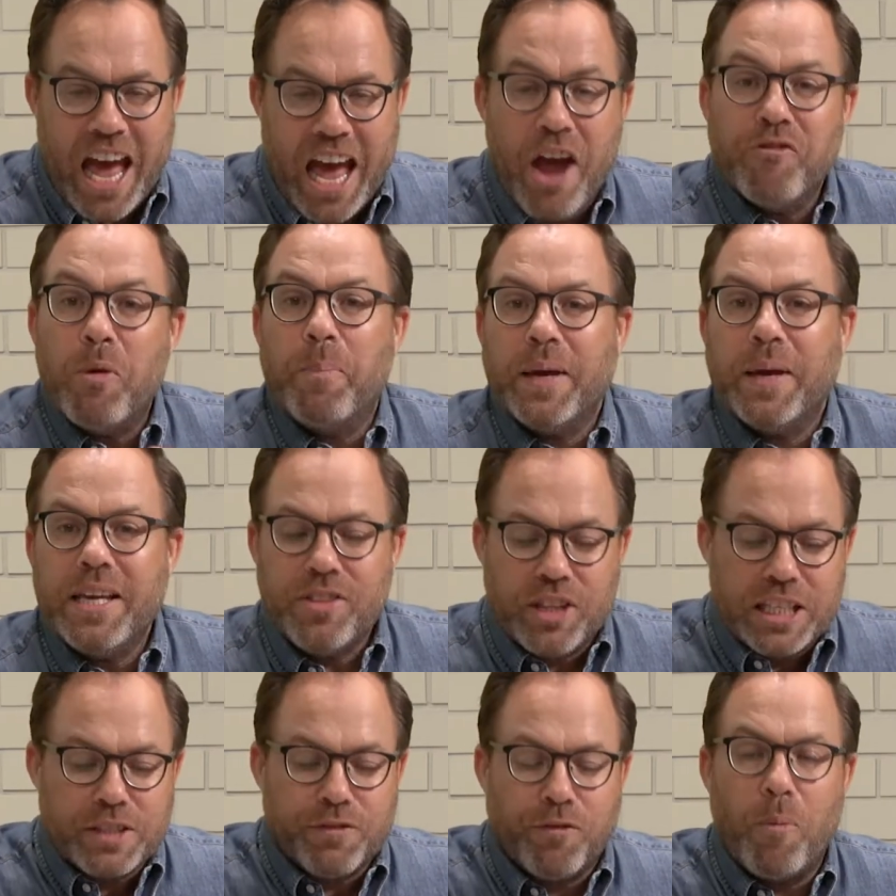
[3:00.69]
and repeat
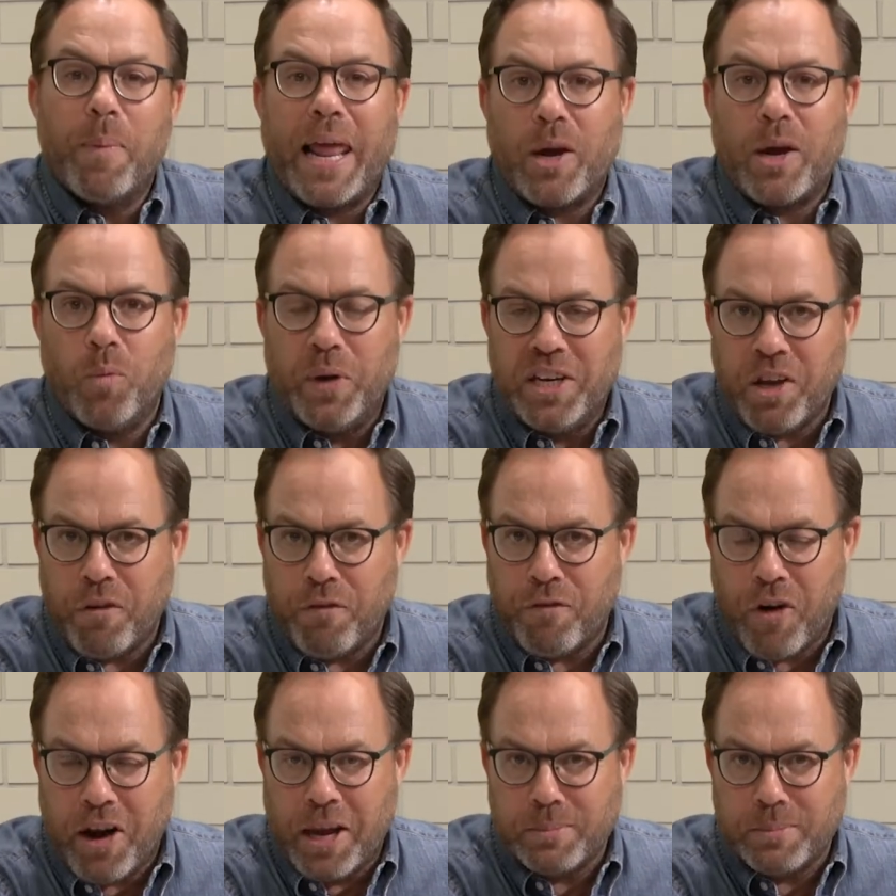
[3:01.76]
this for black window
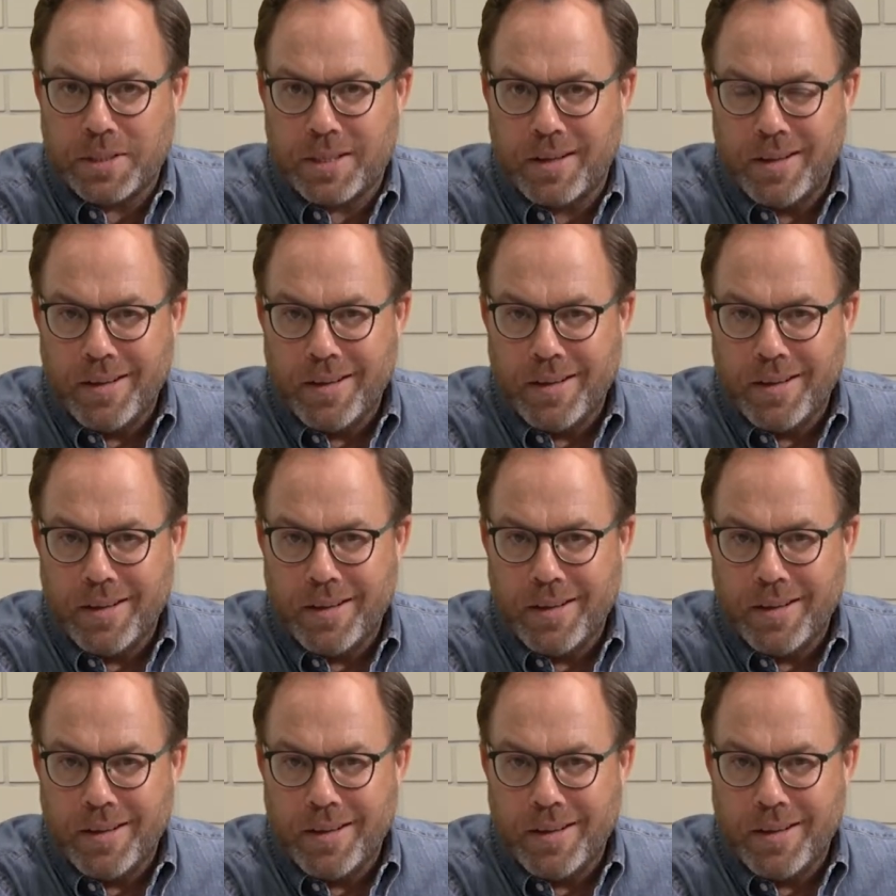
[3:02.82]
frames.